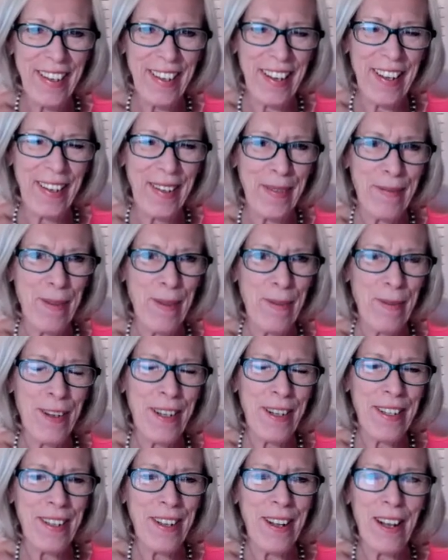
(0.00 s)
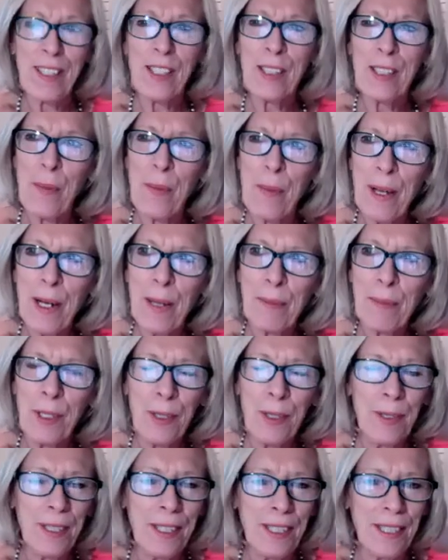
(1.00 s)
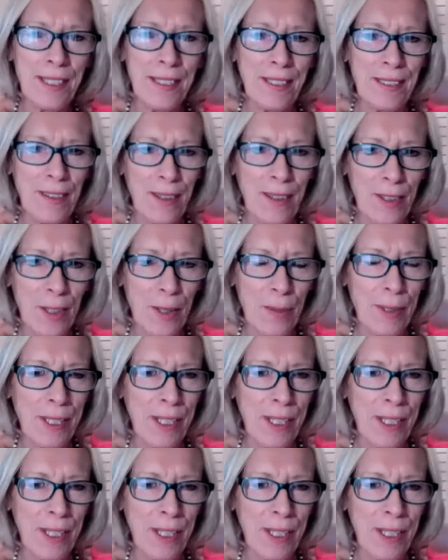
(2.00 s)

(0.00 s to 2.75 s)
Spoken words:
yeah, it'd be fun. That's coming up too, isn't it? October.